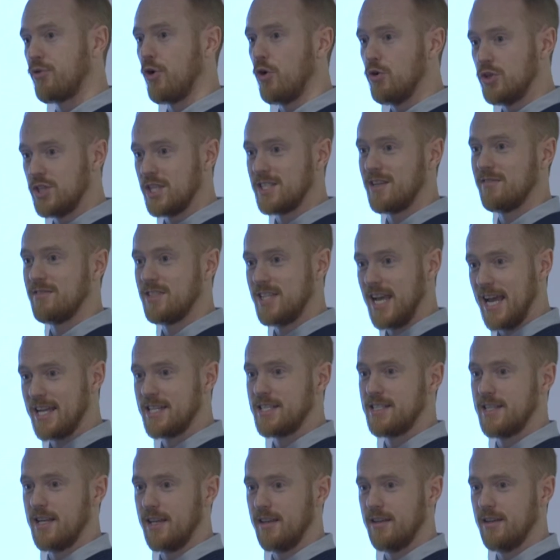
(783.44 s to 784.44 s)
process of
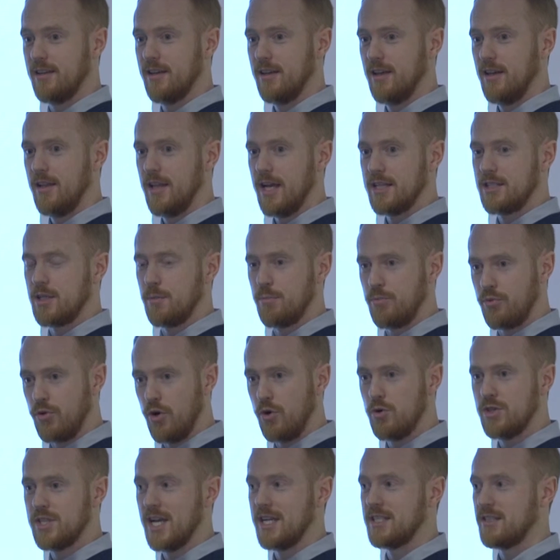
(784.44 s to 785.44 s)
testing. That's the
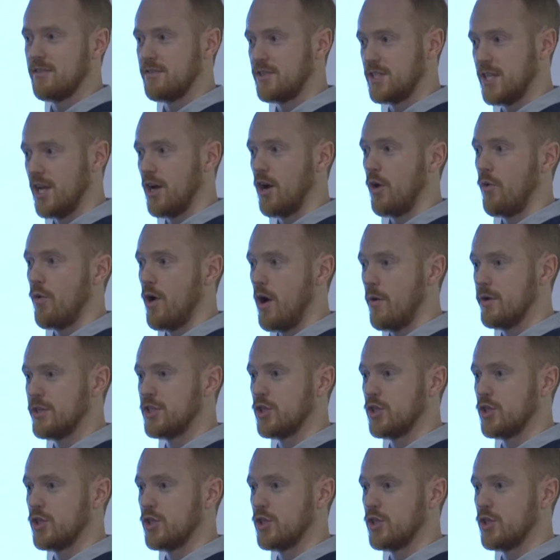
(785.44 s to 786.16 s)
process of CRO,